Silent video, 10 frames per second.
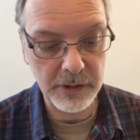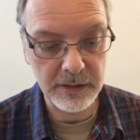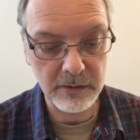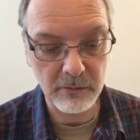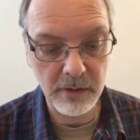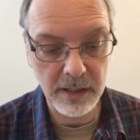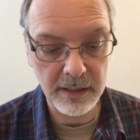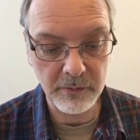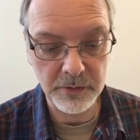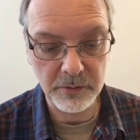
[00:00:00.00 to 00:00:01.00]
plus a
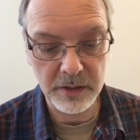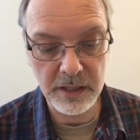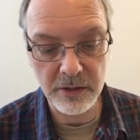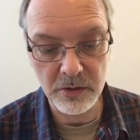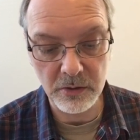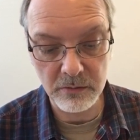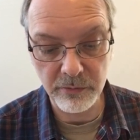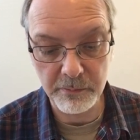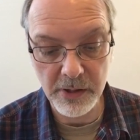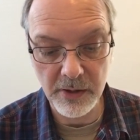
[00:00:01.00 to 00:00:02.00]
wallet with credentials
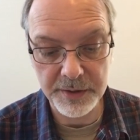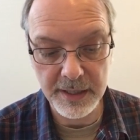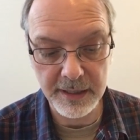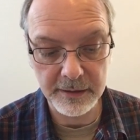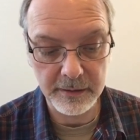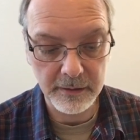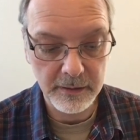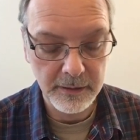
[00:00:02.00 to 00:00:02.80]
for Paul Tyner.